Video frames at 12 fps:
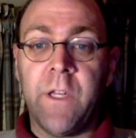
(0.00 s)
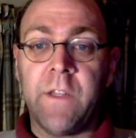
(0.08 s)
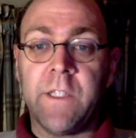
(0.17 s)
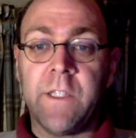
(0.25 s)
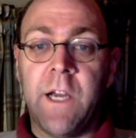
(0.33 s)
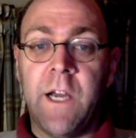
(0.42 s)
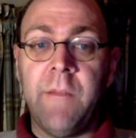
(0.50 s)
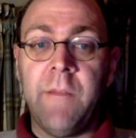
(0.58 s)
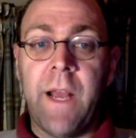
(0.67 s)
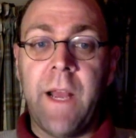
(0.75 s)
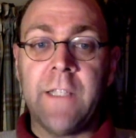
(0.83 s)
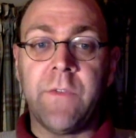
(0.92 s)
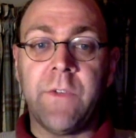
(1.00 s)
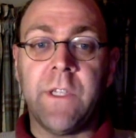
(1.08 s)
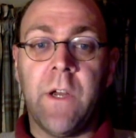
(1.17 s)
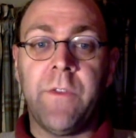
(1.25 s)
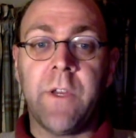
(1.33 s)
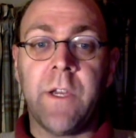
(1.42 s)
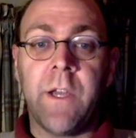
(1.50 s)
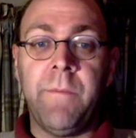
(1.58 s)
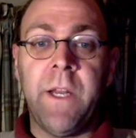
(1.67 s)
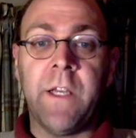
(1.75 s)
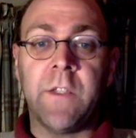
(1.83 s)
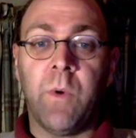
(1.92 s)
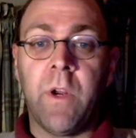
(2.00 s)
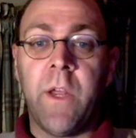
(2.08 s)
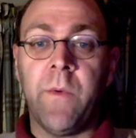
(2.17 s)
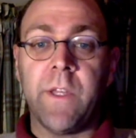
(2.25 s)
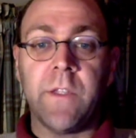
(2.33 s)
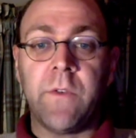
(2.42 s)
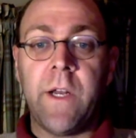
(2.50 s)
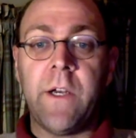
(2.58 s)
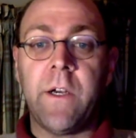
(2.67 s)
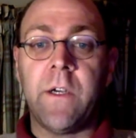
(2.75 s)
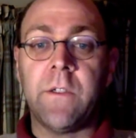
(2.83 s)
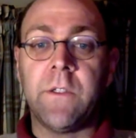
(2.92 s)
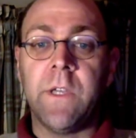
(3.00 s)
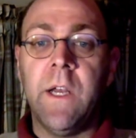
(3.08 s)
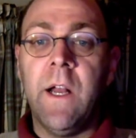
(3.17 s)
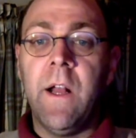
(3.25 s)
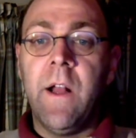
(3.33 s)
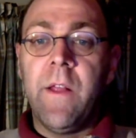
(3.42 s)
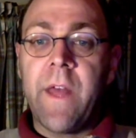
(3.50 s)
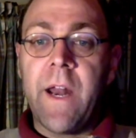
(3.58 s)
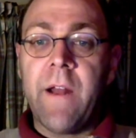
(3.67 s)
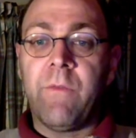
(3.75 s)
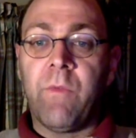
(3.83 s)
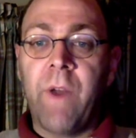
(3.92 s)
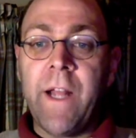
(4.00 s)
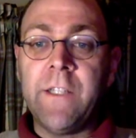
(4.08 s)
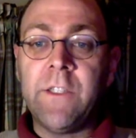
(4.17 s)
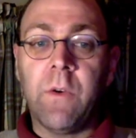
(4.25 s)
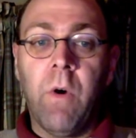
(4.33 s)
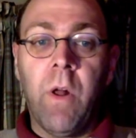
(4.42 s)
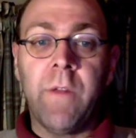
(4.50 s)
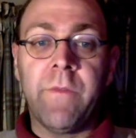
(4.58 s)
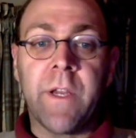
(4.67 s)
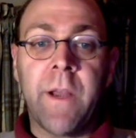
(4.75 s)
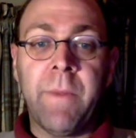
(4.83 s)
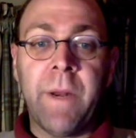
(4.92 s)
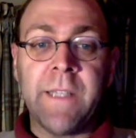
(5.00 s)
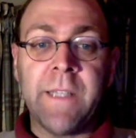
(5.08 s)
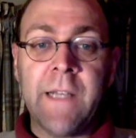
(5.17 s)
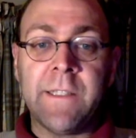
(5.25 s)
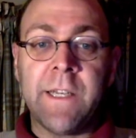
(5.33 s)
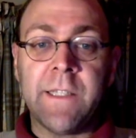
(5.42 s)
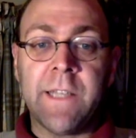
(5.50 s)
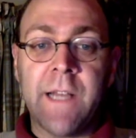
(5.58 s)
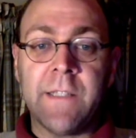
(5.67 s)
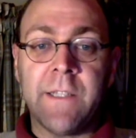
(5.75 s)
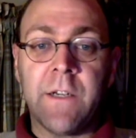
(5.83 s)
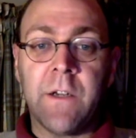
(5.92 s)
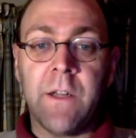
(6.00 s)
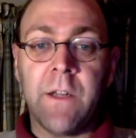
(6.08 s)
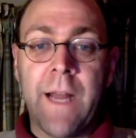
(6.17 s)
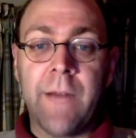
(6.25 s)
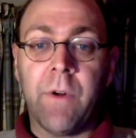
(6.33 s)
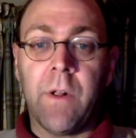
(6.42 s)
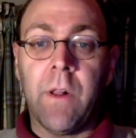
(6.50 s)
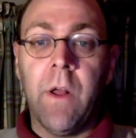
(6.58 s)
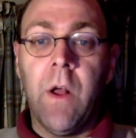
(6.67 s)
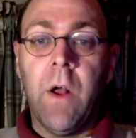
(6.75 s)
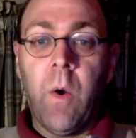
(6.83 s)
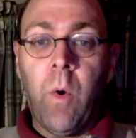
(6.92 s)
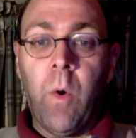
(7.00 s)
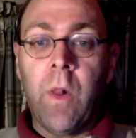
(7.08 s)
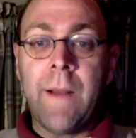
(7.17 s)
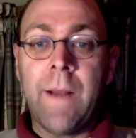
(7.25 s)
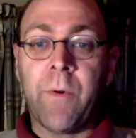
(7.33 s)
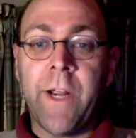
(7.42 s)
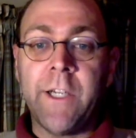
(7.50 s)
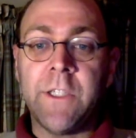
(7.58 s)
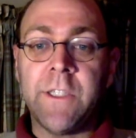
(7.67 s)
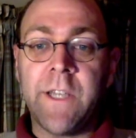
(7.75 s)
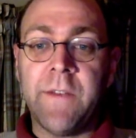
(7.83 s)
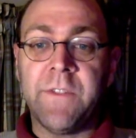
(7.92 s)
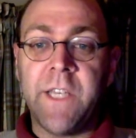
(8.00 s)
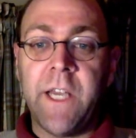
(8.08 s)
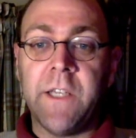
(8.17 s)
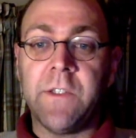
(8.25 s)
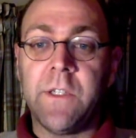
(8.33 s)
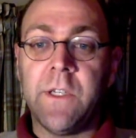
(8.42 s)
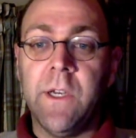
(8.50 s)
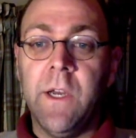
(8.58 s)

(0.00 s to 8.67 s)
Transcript: at this time. As a result, the company is working with its creditors that have rights to all of the company's assets as their collateral. All operations have ceased.